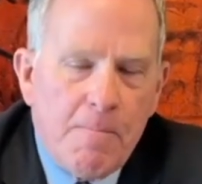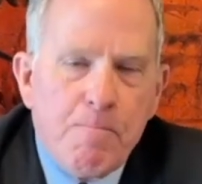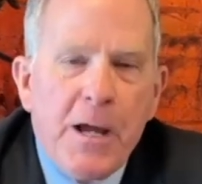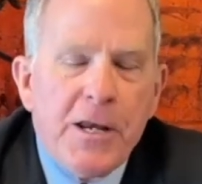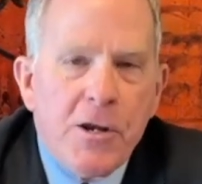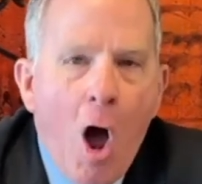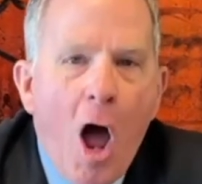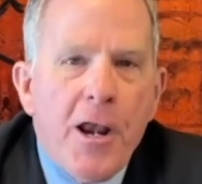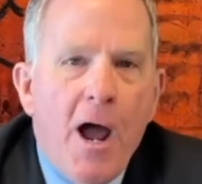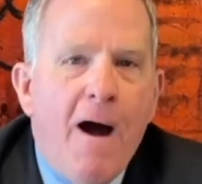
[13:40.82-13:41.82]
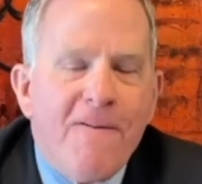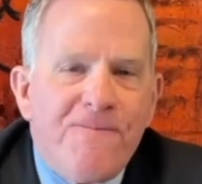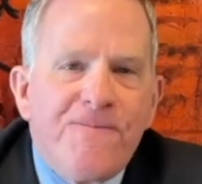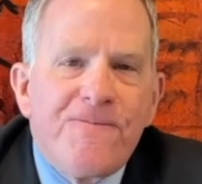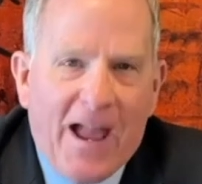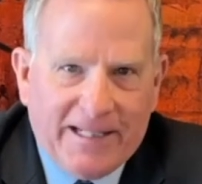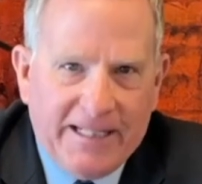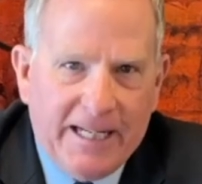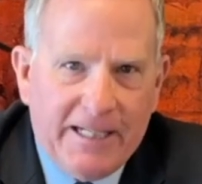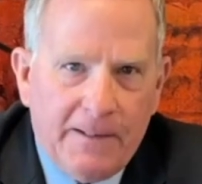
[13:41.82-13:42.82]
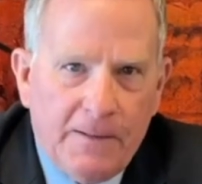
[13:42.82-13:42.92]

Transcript: but not affected.